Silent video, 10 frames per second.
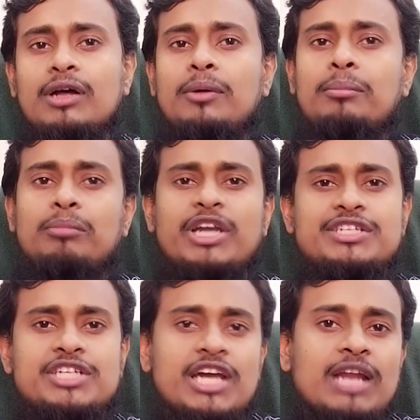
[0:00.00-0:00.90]
might
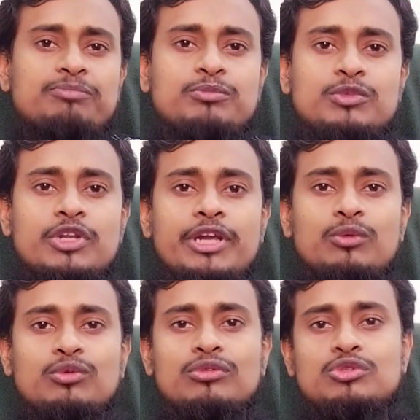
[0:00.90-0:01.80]
help
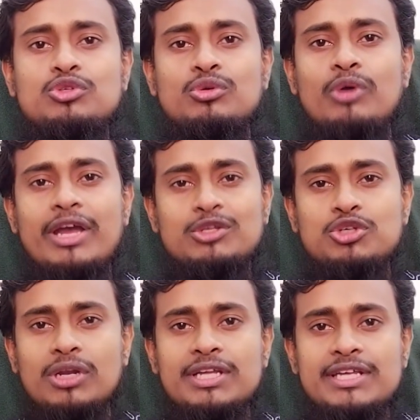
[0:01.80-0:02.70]
you to
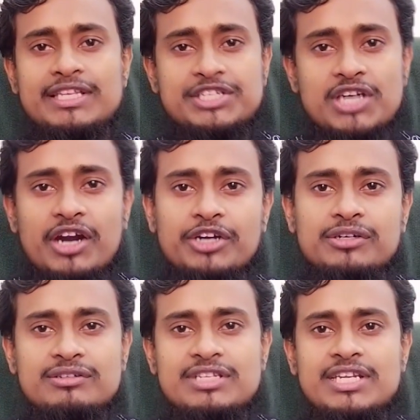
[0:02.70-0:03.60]
actually
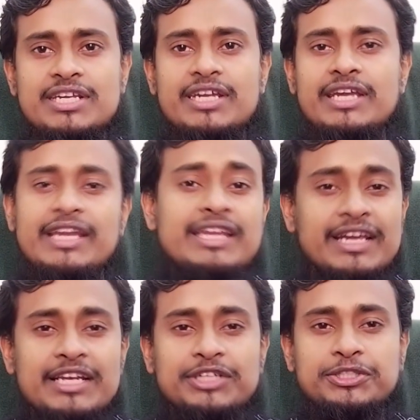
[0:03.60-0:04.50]
start thinking in
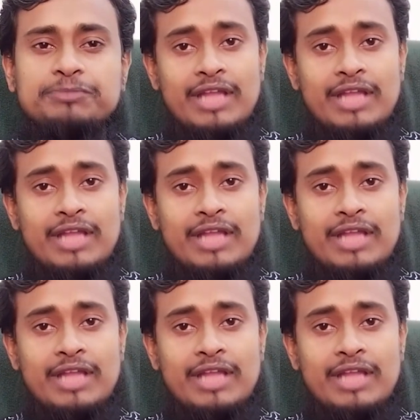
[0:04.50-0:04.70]
English.